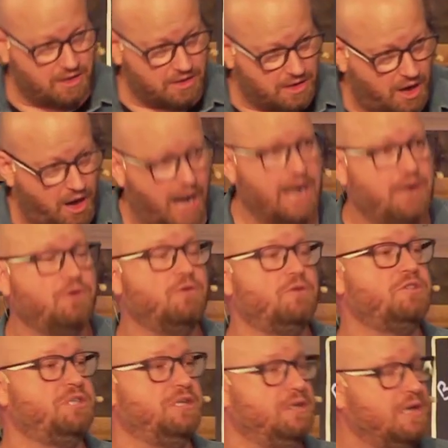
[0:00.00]

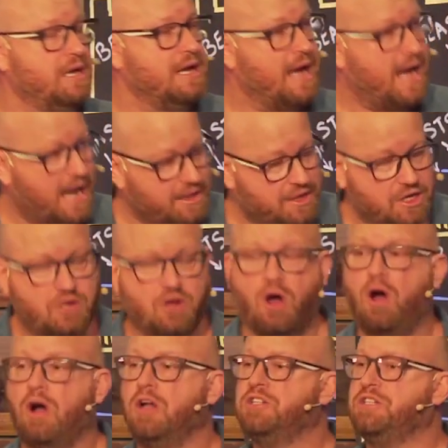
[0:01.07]
idols and other
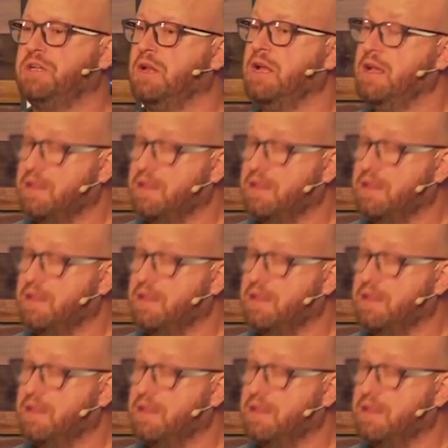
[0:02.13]
gods, and it